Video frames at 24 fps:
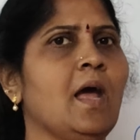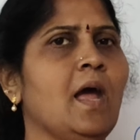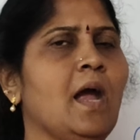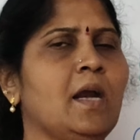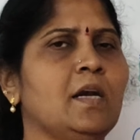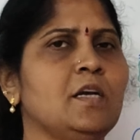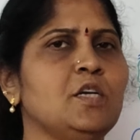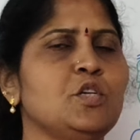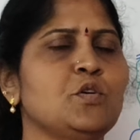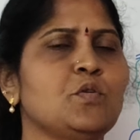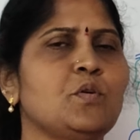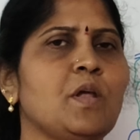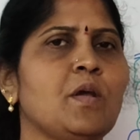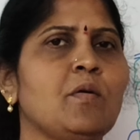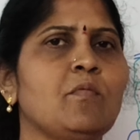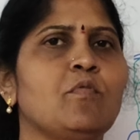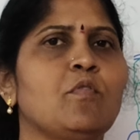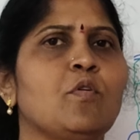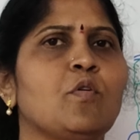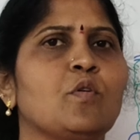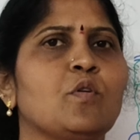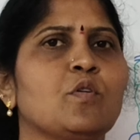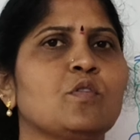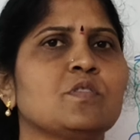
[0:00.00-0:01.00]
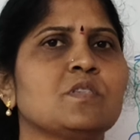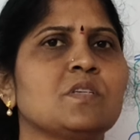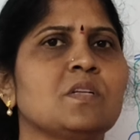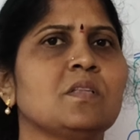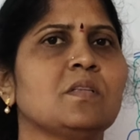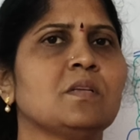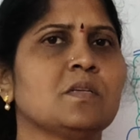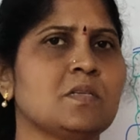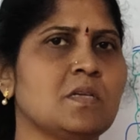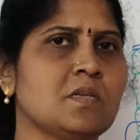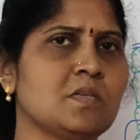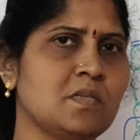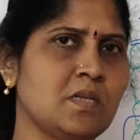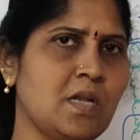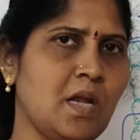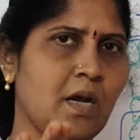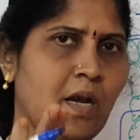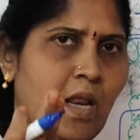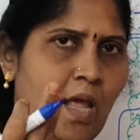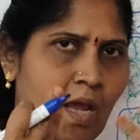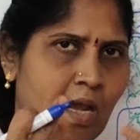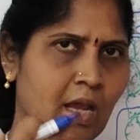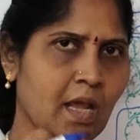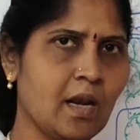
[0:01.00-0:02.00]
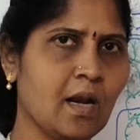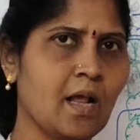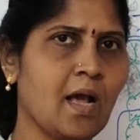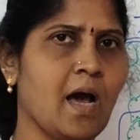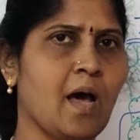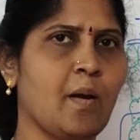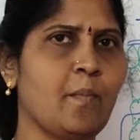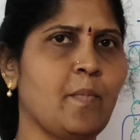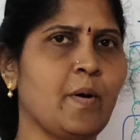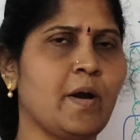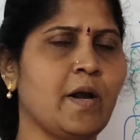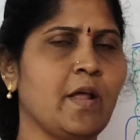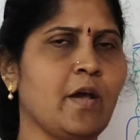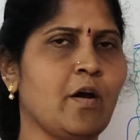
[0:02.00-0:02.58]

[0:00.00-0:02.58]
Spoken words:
and during photosynthesis they take in carbon